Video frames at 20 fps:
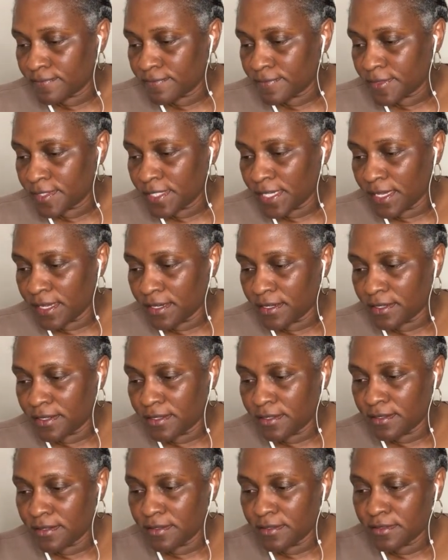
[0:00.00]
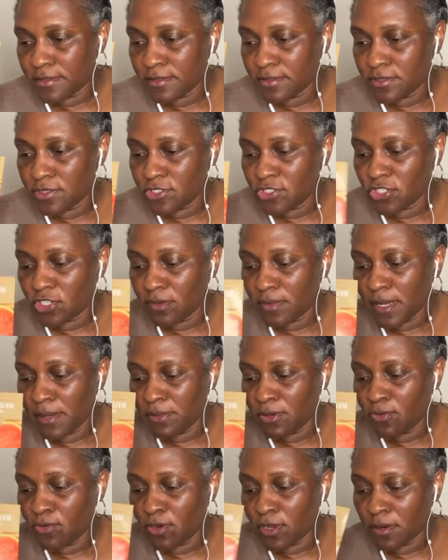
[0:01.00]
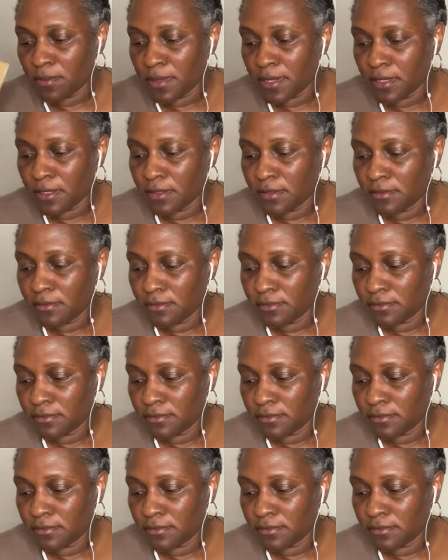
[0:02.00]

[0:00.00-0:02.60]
try the sugar baby watermelon